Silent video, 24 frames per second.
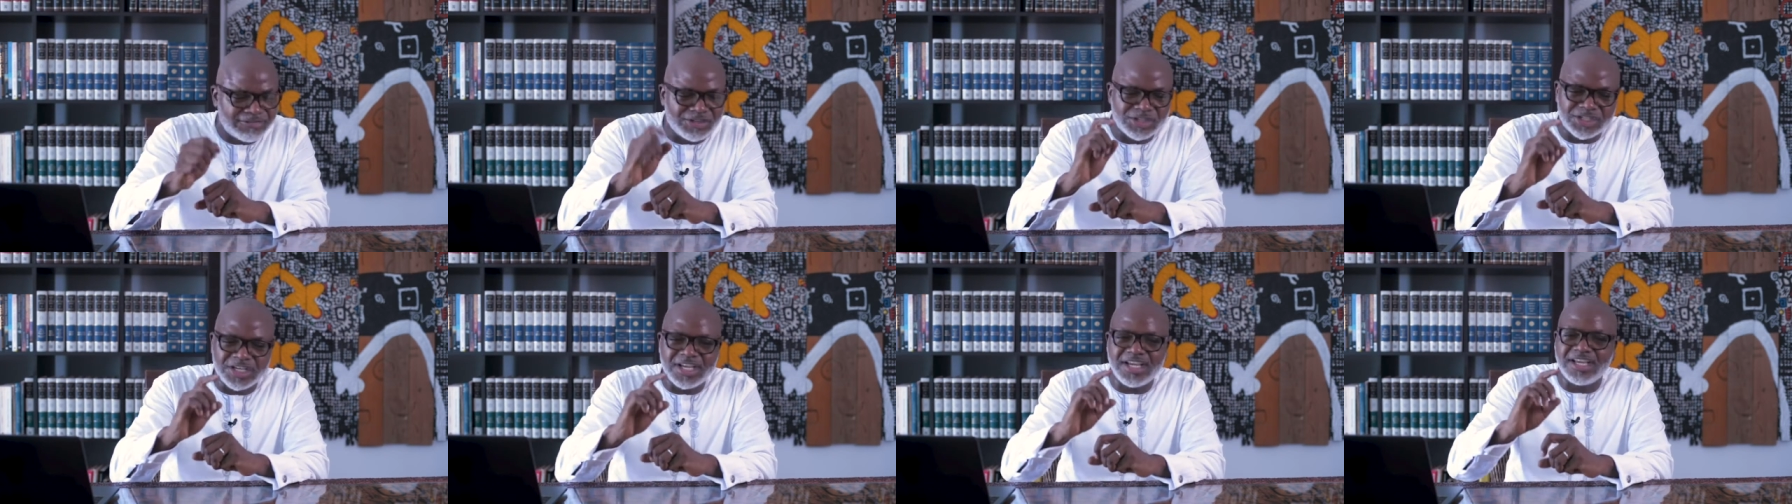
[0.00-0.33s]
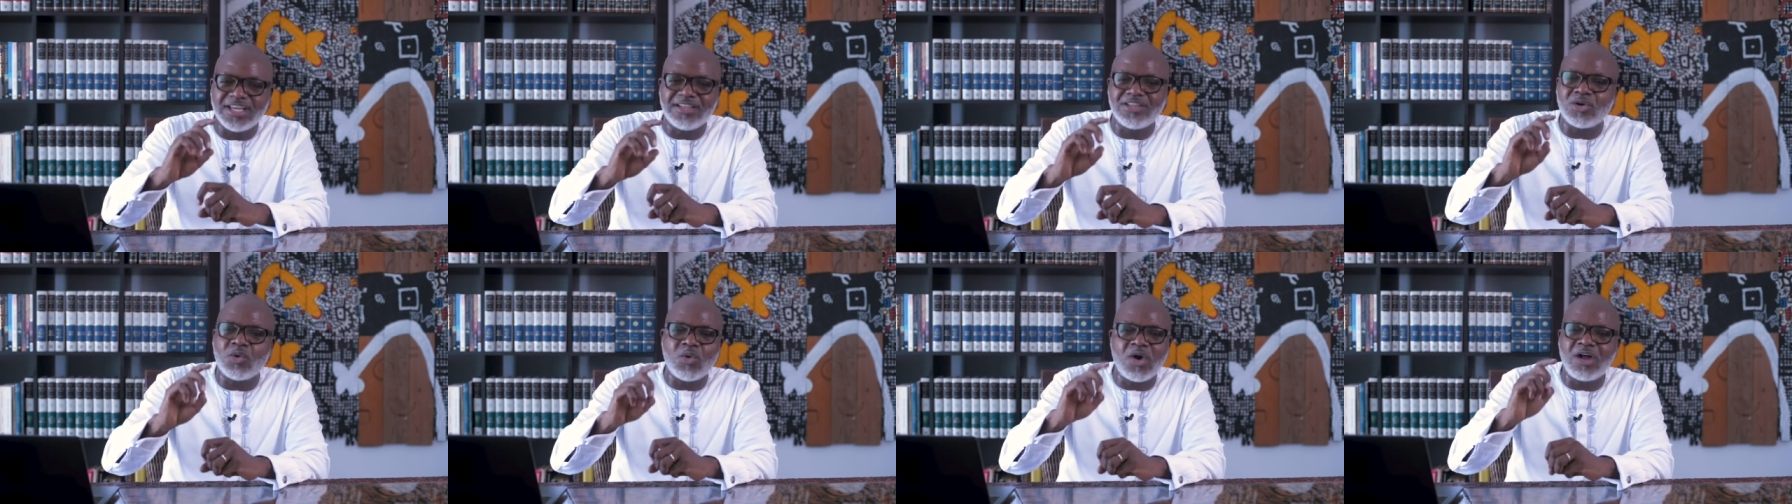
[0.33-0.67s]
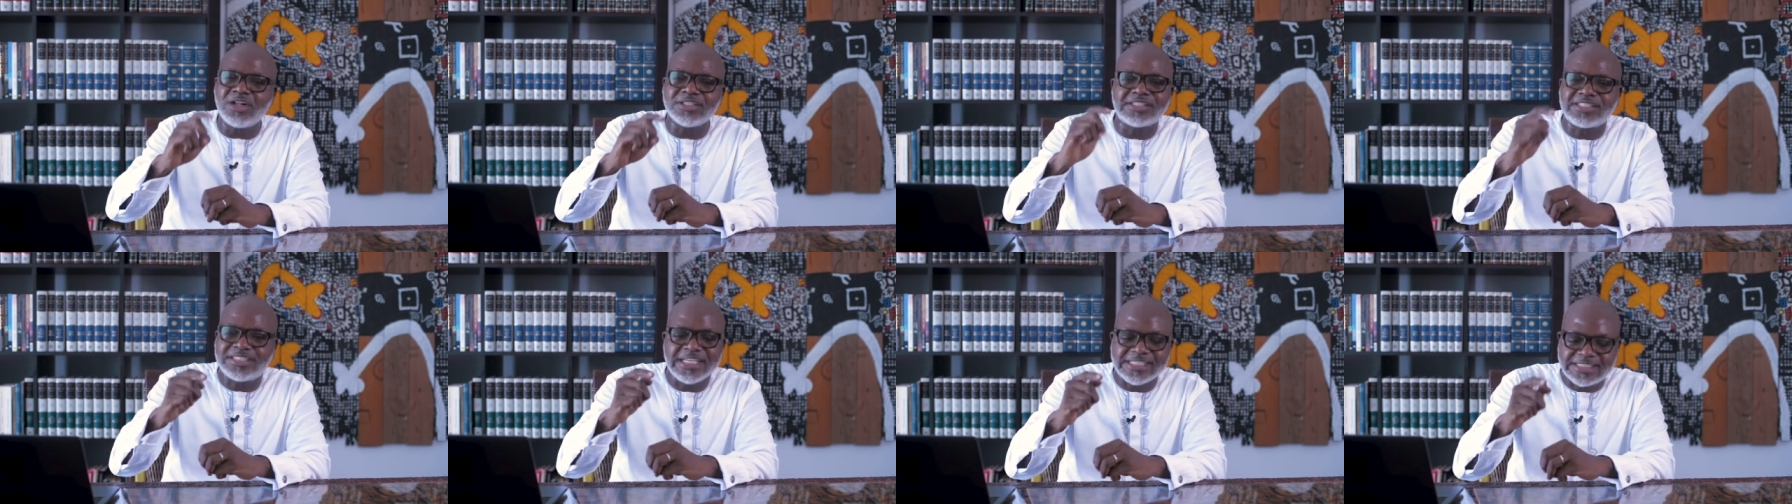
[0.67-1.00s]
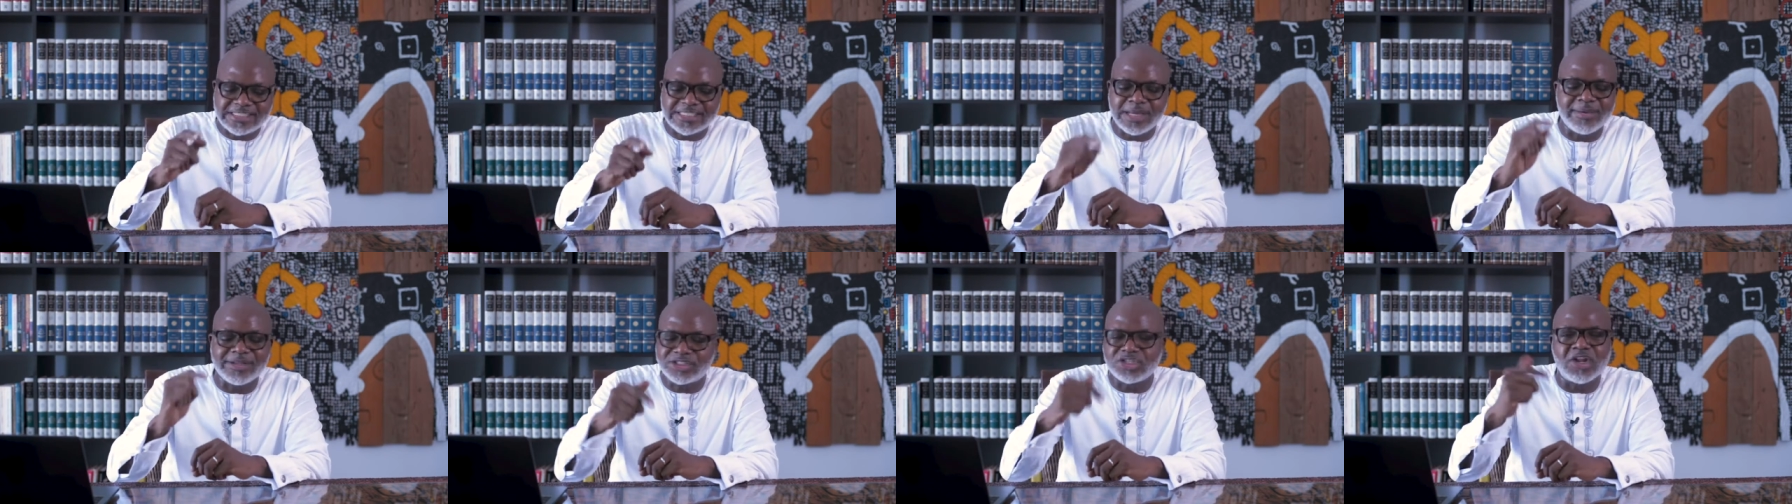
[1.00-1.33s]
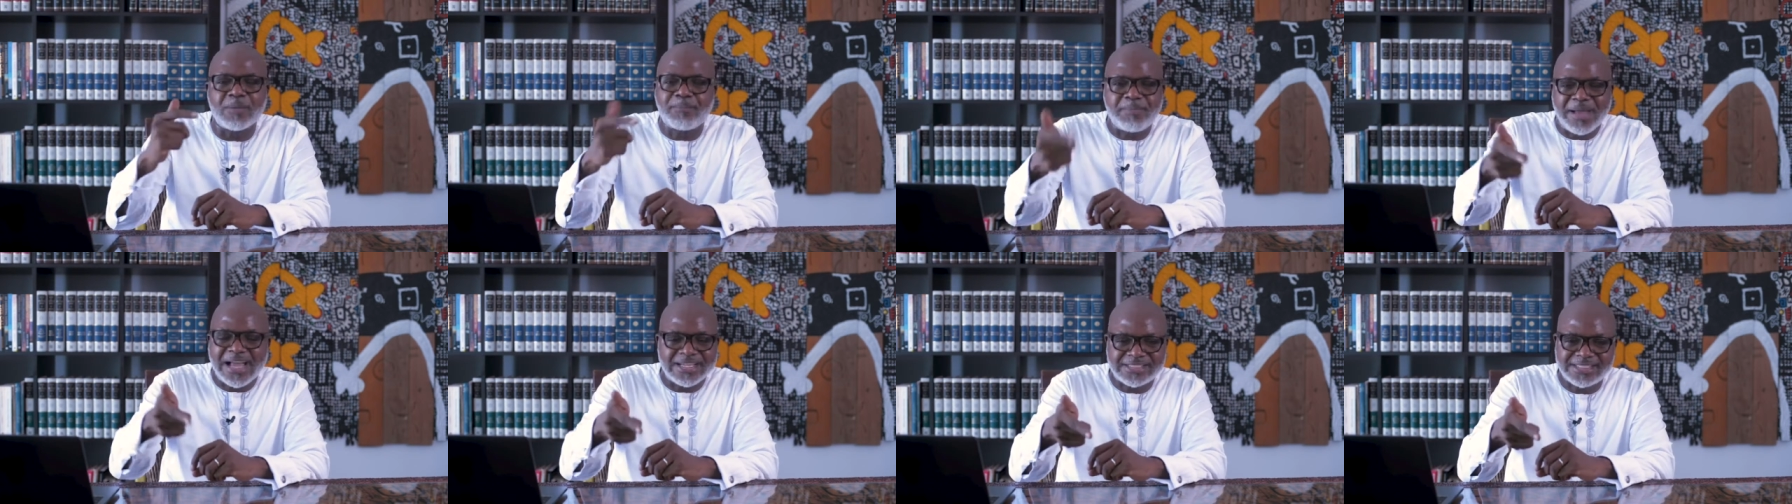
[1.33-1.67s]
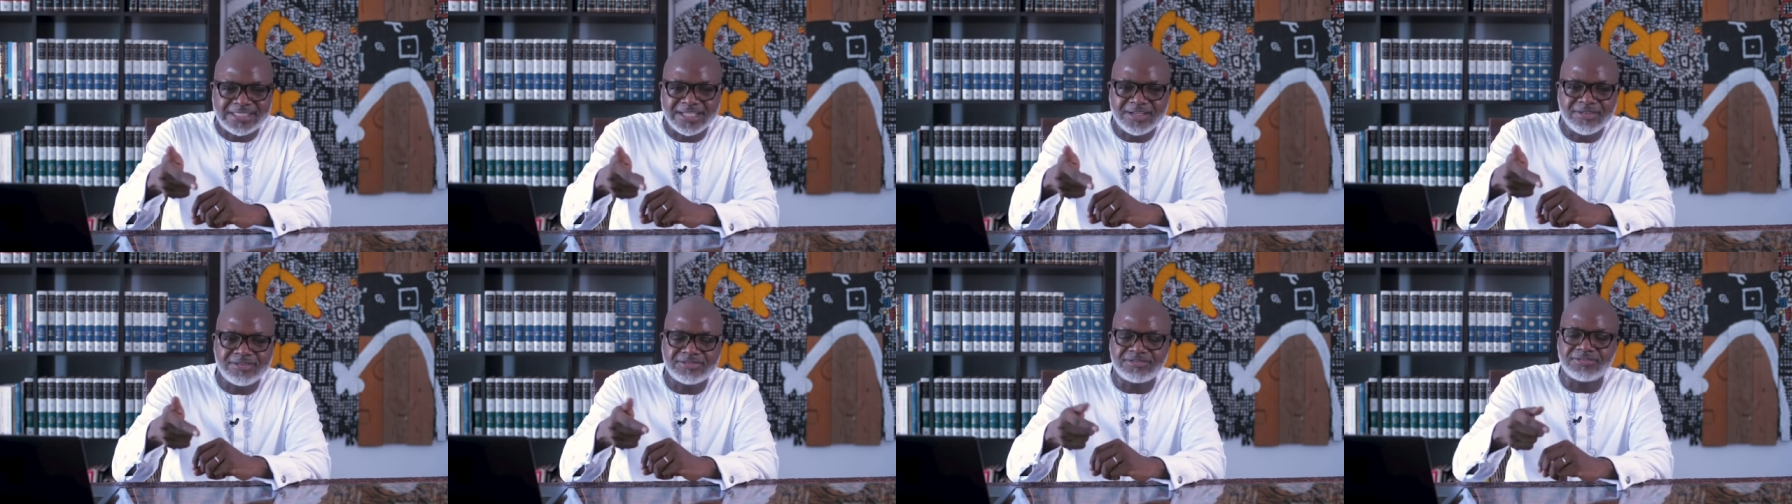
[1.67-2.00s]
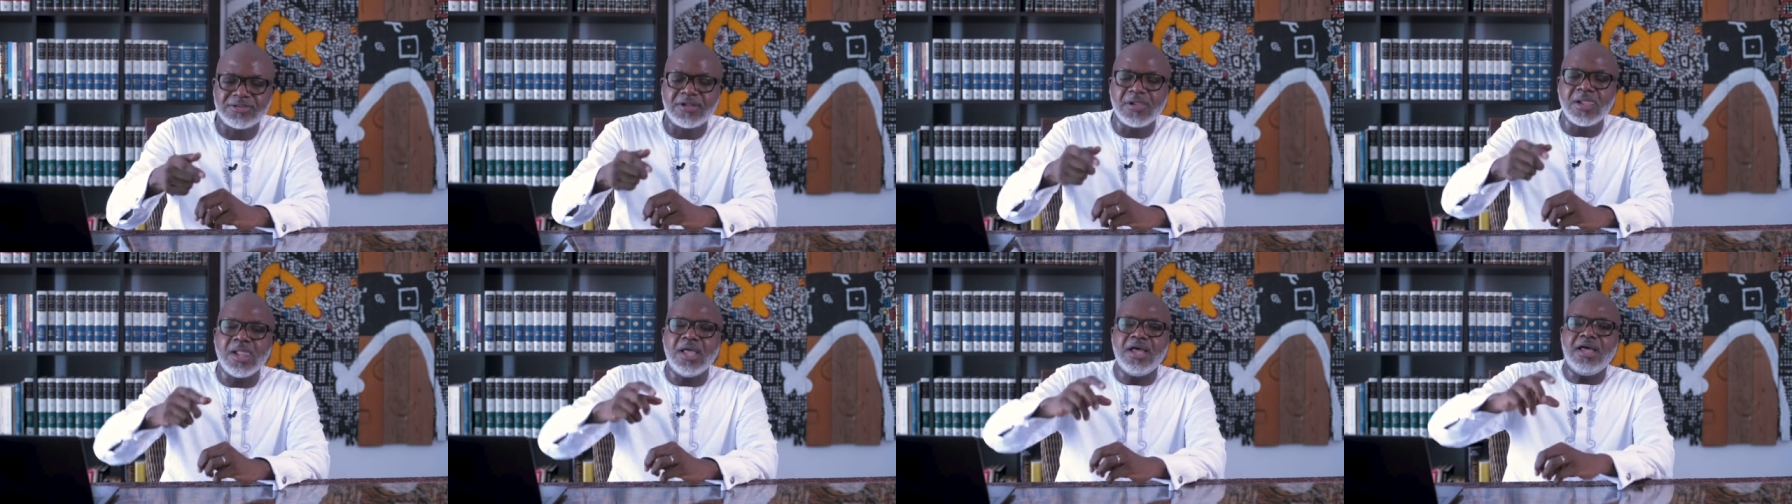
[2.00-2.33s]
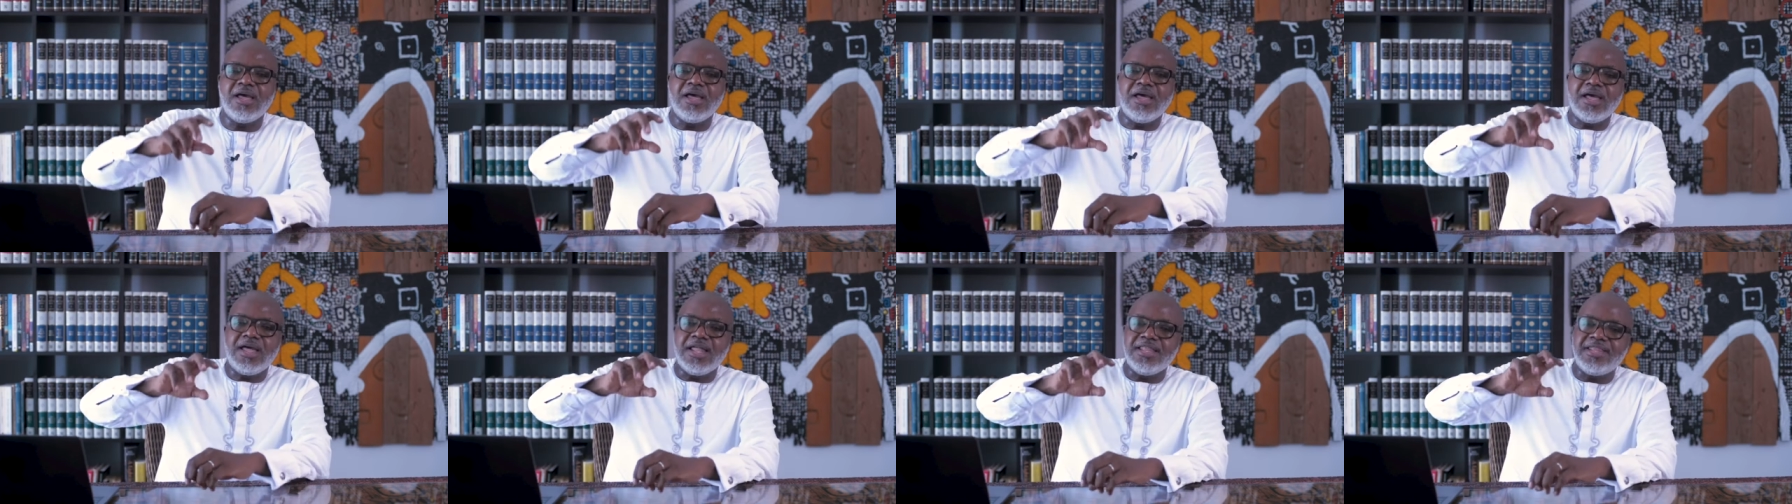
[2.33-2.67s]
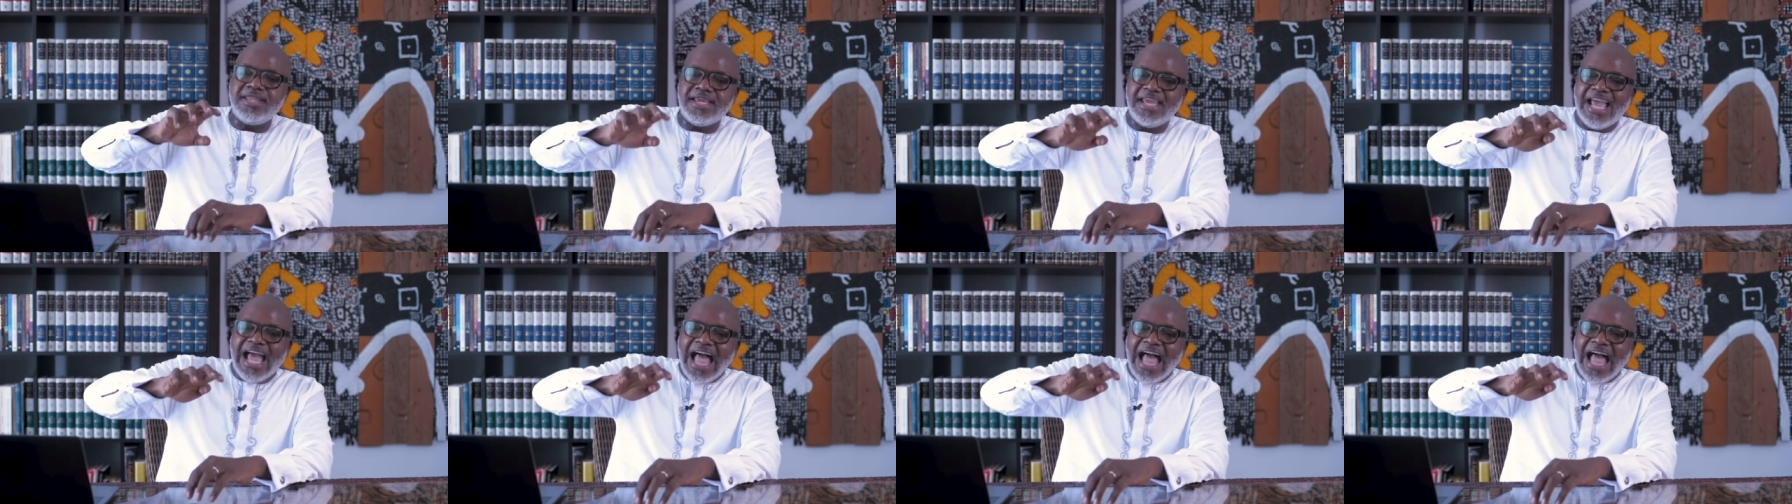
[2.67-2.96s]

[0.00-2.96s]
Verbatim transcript: You see, the world system is not passive. The